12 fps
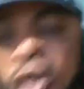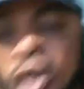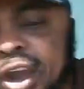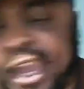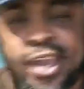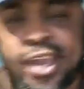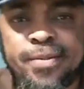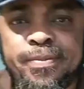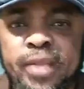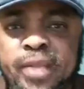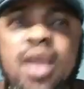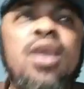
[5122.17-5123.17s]
oil.
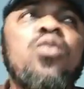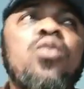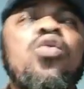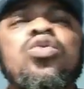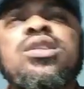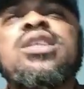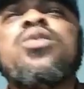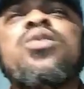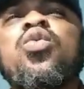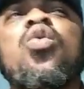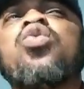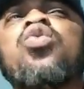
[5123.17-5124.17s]
We
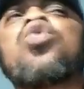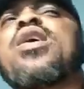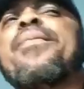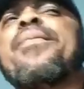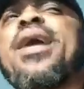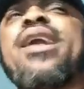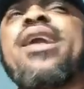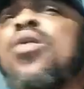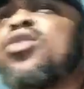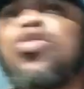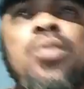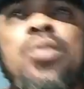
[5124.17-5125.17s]
will talk about that
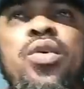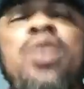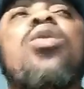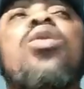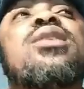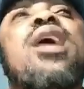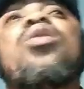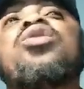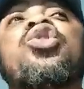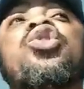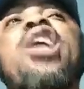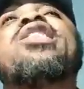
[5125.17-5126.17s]
one tomorrow. He was
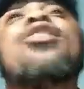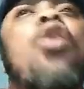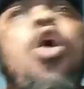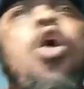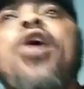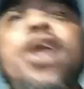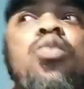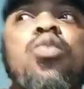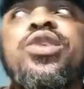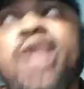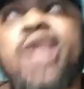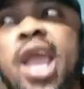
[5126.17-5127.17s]
negotiating oil
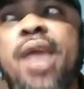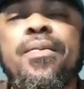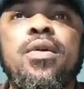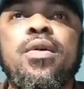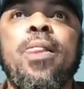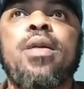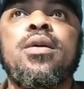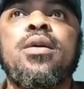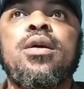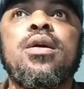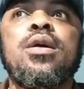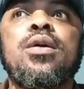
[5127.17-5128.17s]
with them.
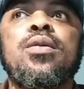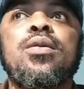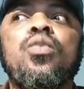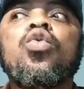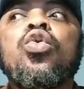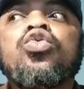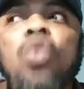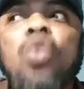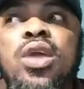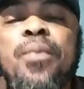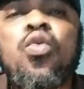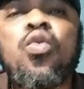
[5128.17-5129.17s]
We will
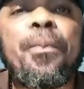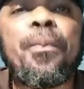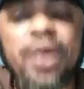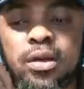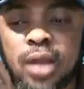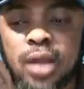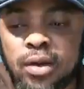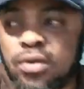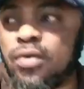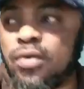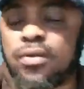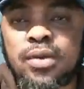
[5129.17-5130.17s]
play, I don't
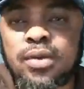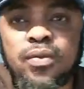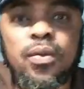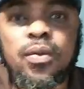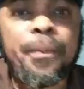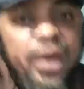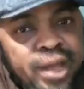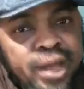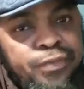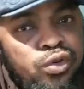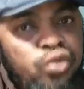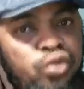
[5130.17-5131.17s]
know, we'll play that
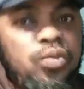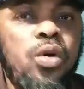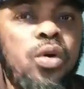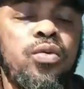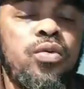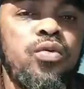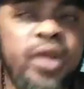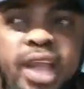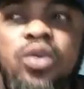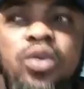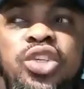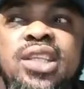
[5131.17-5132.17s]
video tomorrow. We're
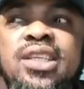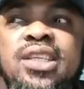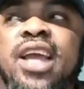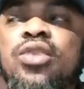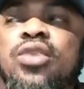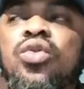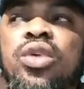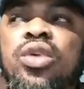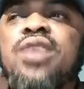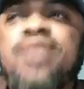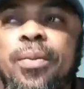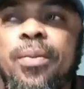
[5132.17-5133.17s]
negotiating that you're going to
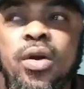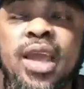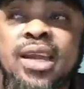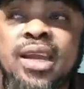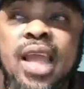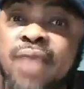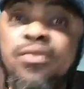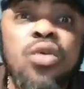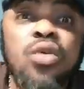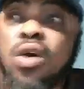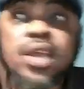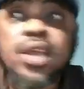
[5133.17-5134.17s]
give them oil, and they have
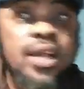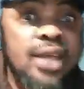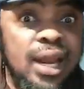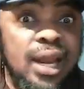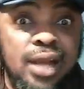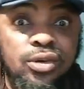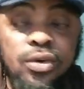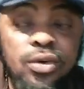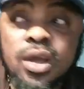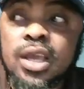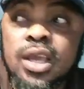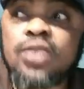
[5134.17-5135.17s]
no oil in their land, though.
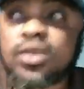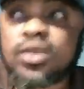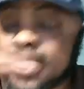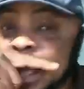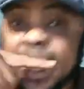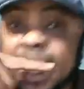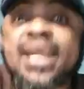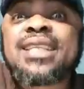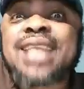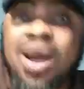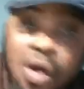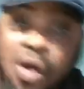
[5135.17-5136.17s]
It was in Niger
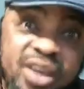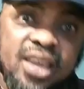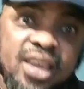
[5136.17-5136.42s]
Delta oil.